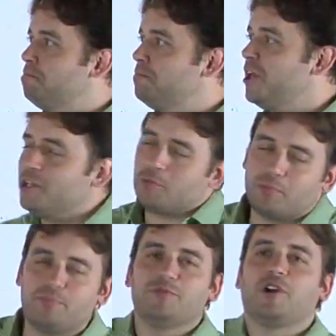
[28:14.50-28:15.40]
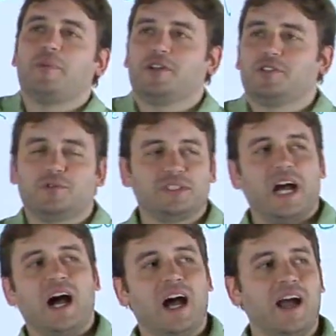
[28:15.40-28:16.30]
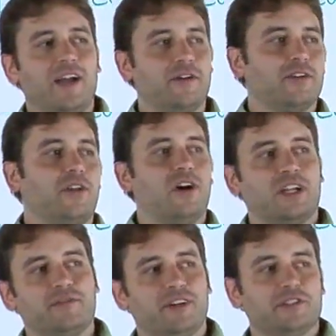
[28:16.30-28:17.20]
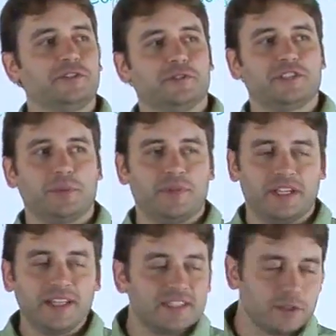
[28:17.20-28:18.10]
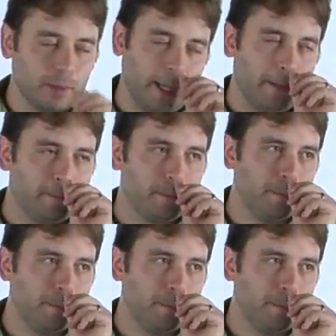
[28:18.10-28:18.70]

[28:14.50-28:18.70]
you'll drop in a little die or a logging function or something, and that's okay.